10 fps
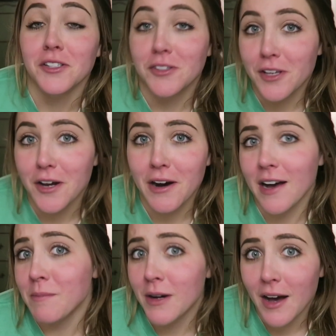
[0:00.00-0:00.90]
So
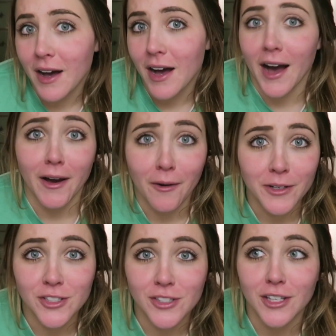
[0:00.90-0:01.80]
I'm, I
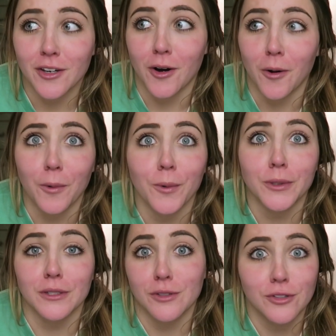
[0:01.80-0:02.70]
always just get
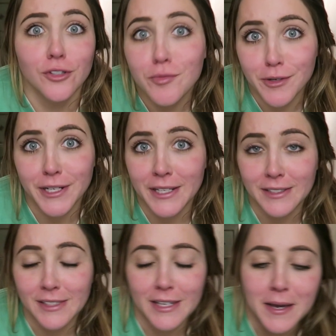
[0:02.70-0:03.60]
cold super
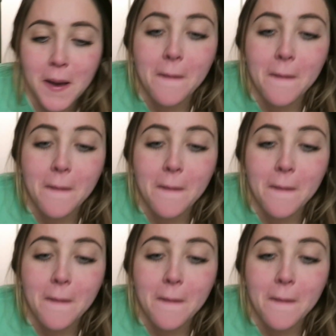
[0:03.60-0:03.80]
easy,